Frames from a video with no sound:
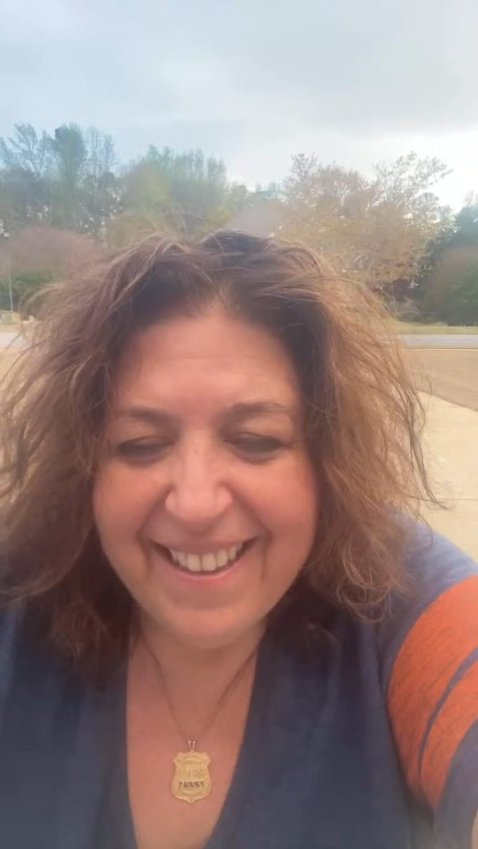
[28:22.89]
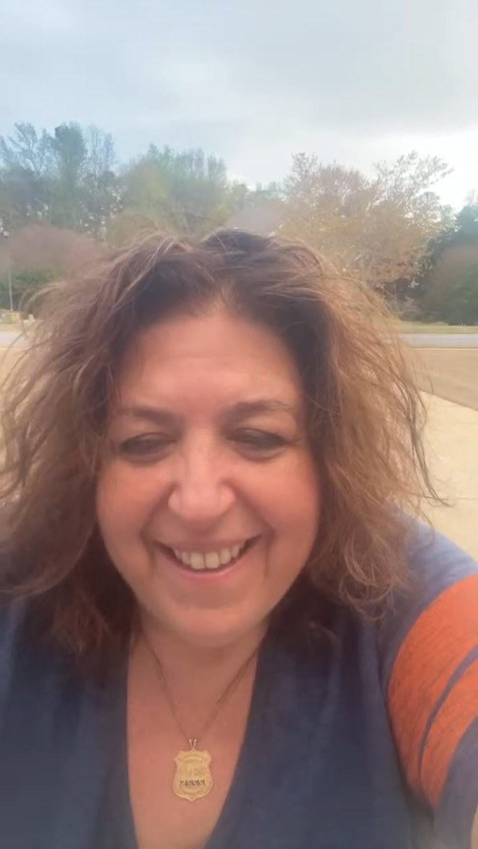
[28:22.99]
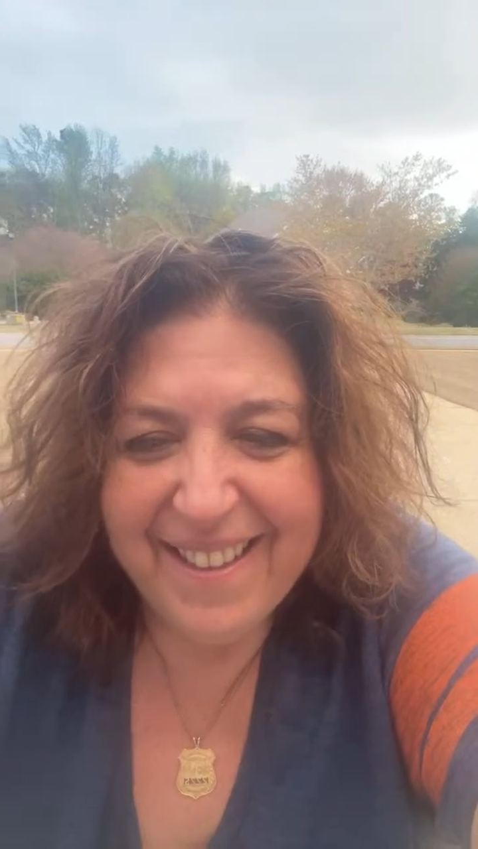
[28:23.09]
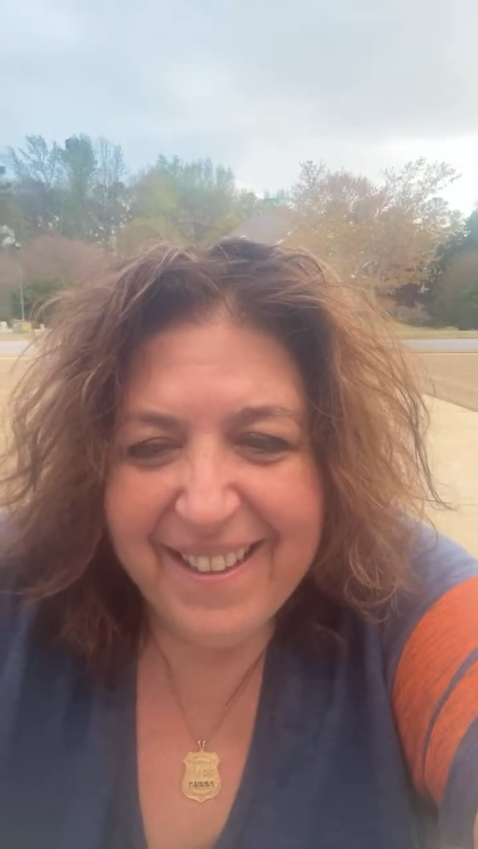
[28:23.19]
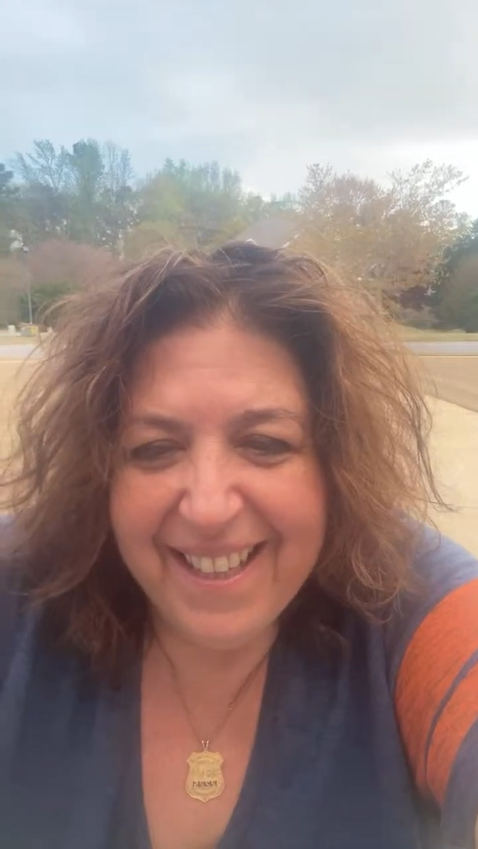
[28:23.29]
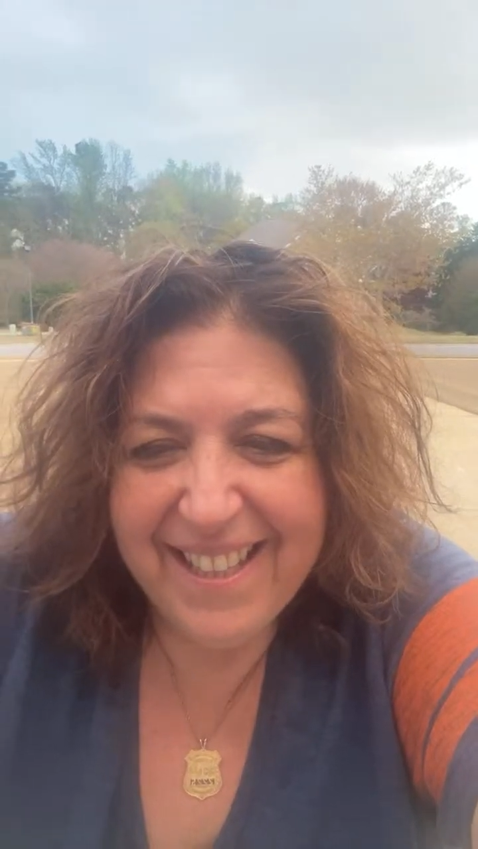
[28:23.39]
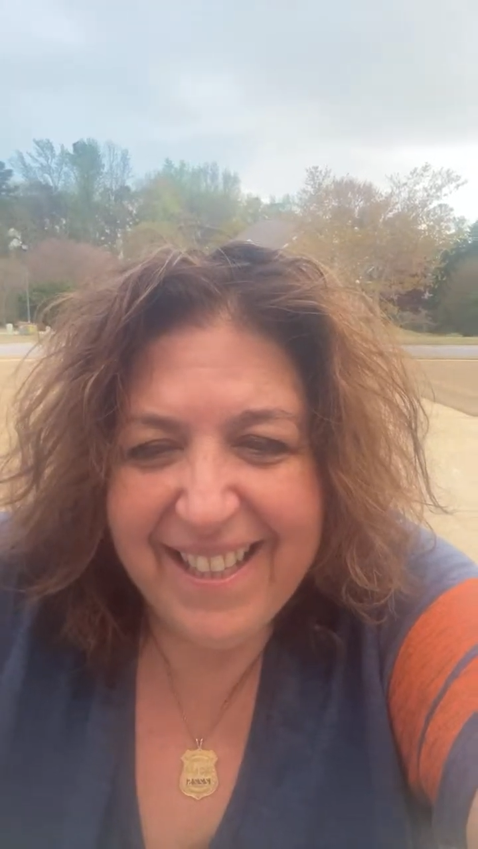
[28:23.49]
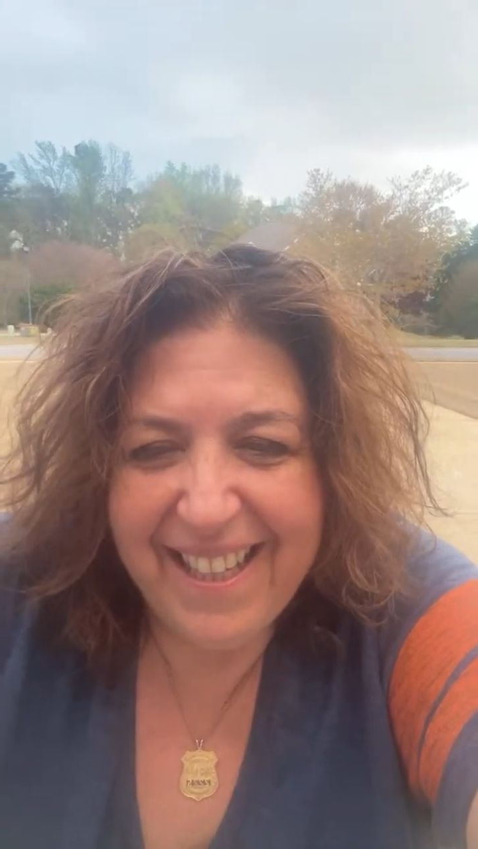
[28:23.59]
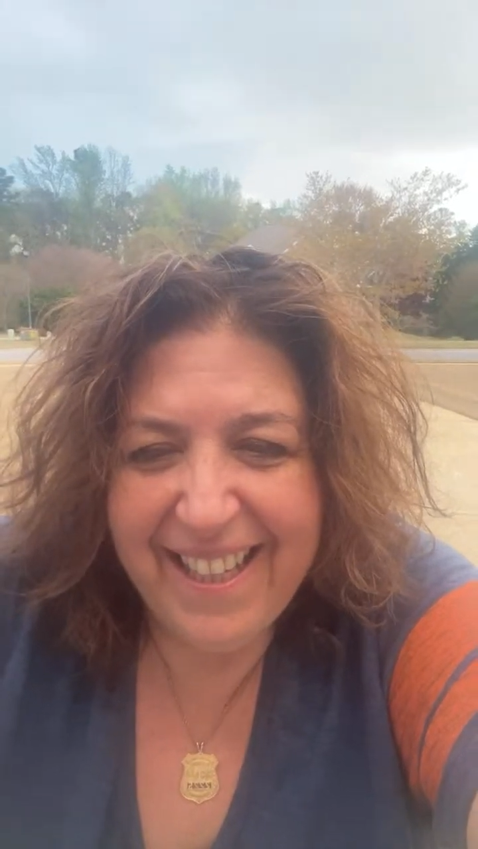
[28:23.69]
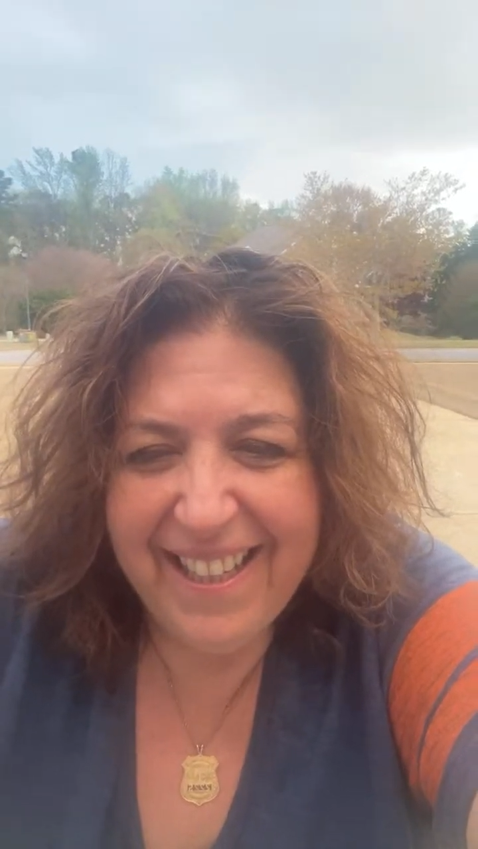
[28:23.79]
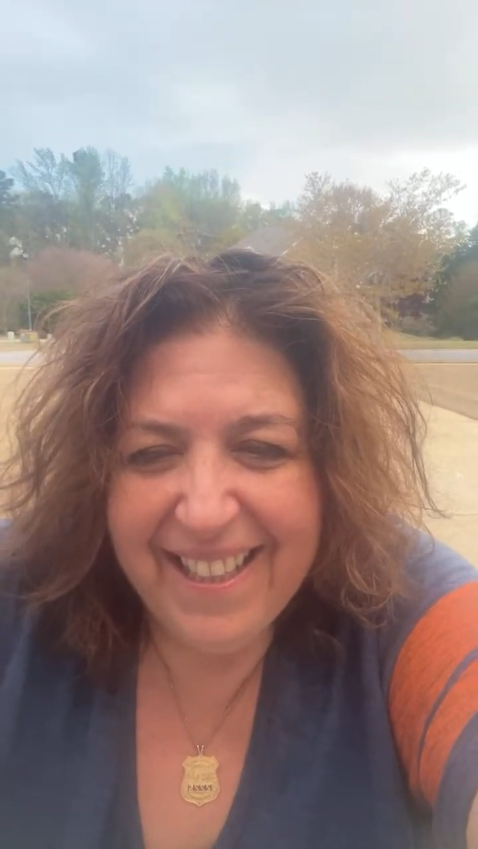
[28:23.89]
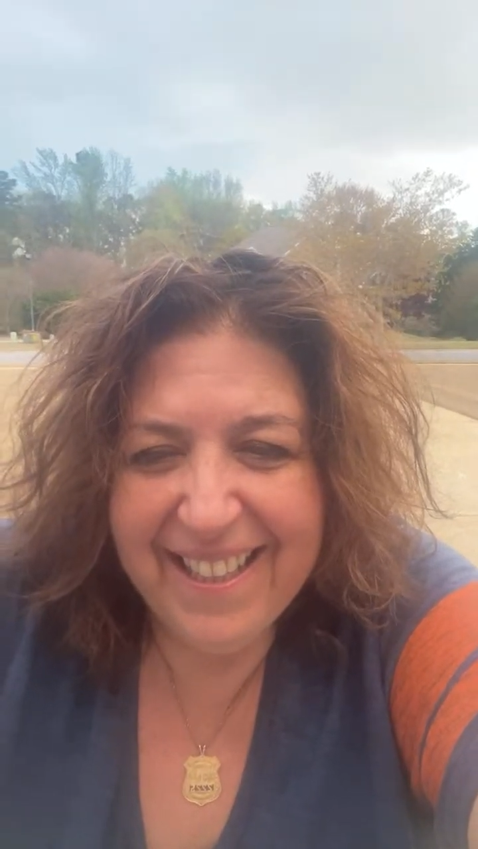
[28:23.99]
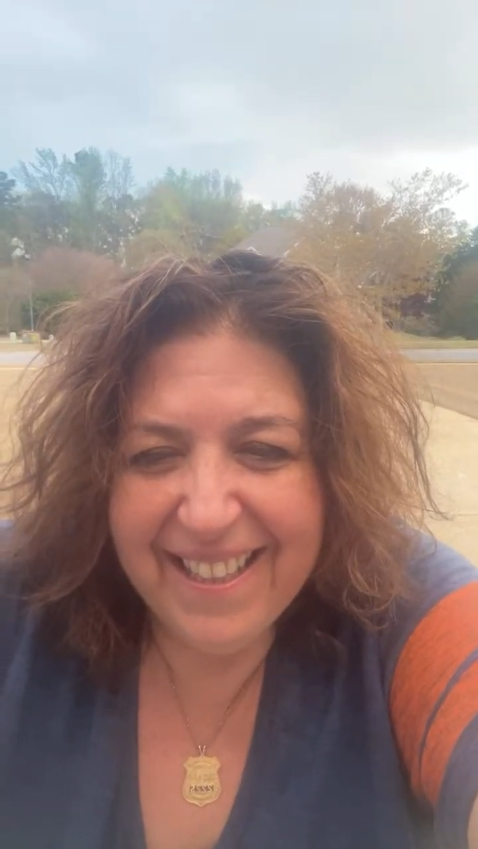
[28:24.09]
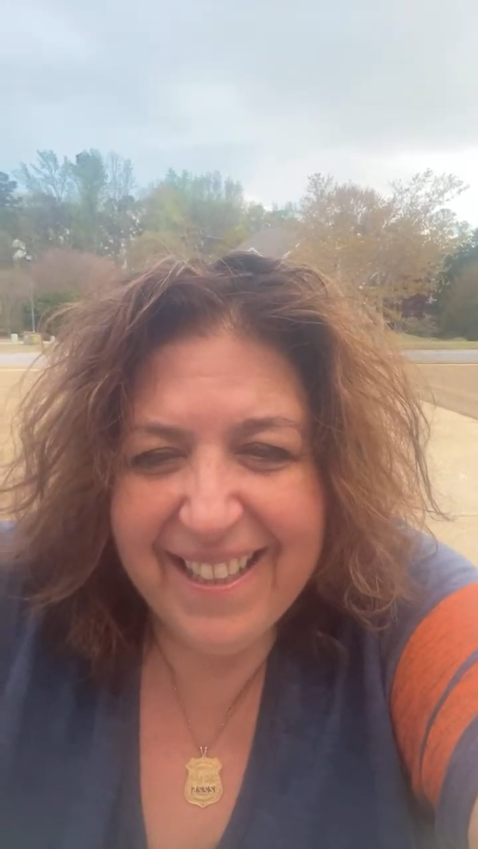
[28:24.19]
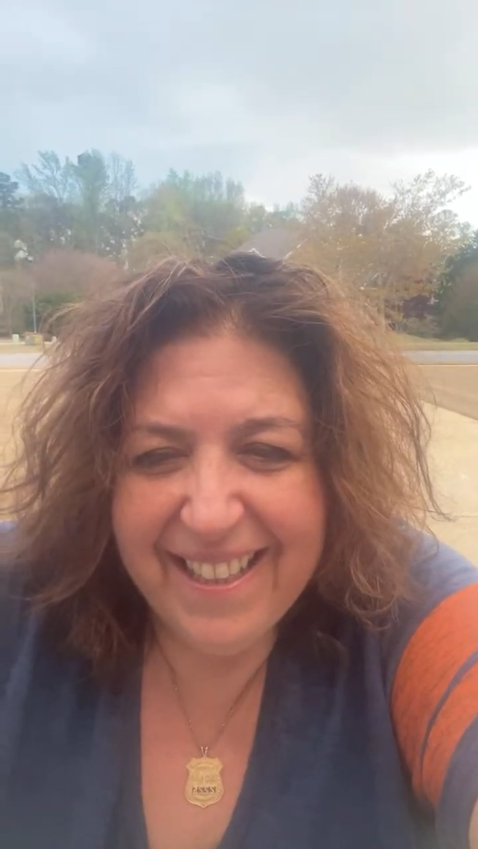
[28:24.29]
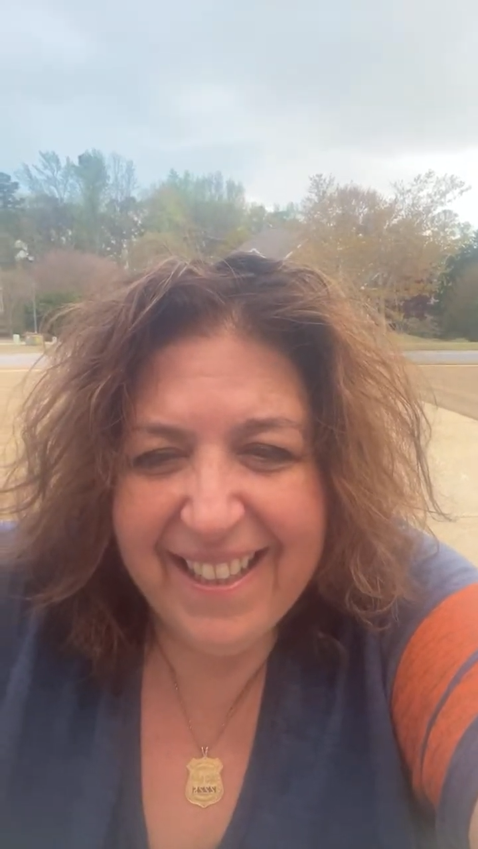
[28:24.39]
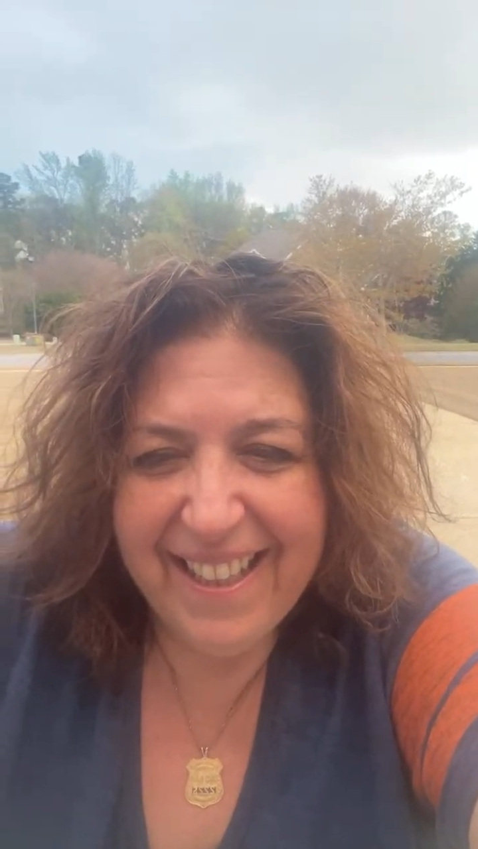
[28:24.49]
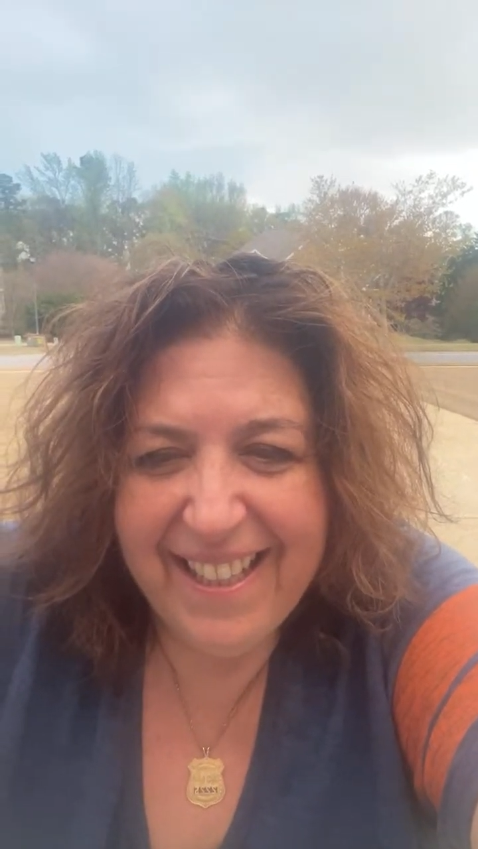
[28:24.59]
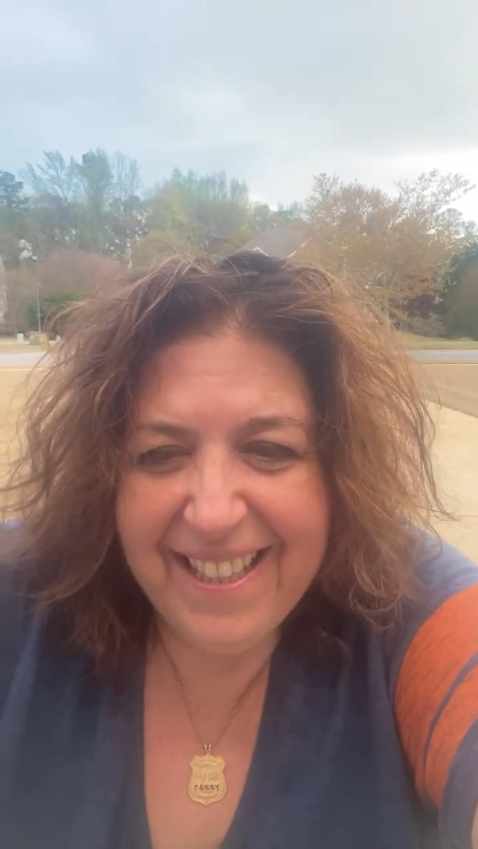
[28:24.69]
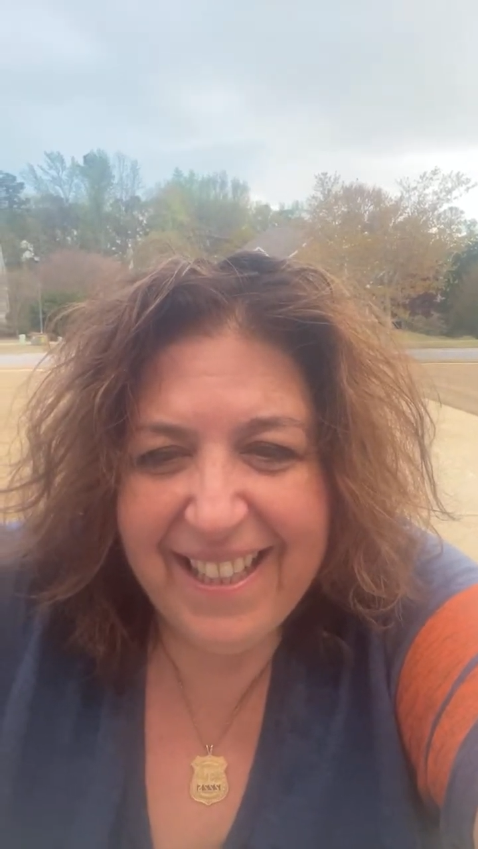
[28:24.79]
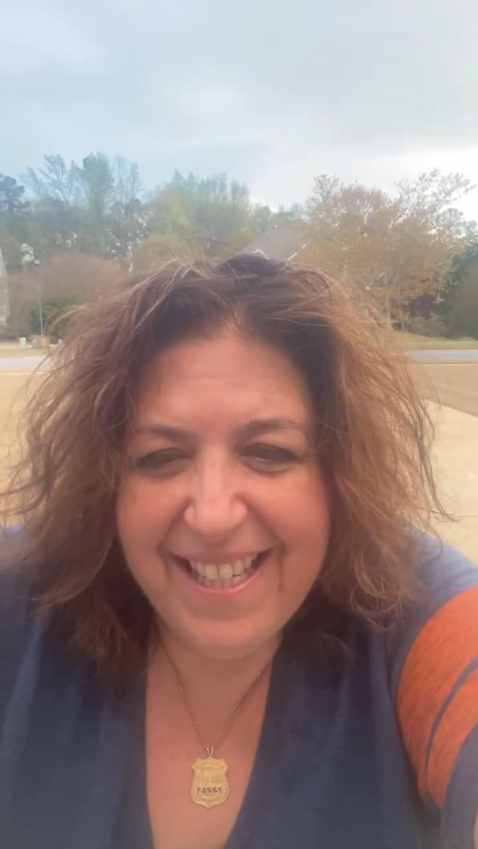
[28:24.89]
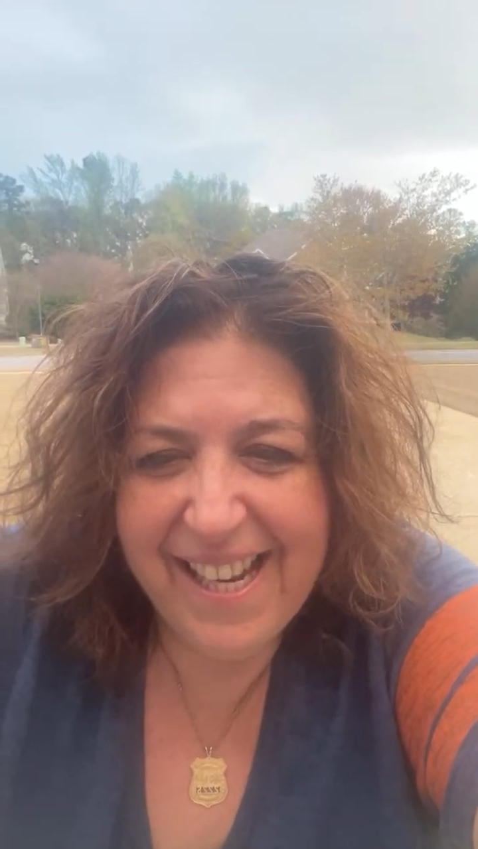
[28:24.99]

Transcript: Let's see. It said,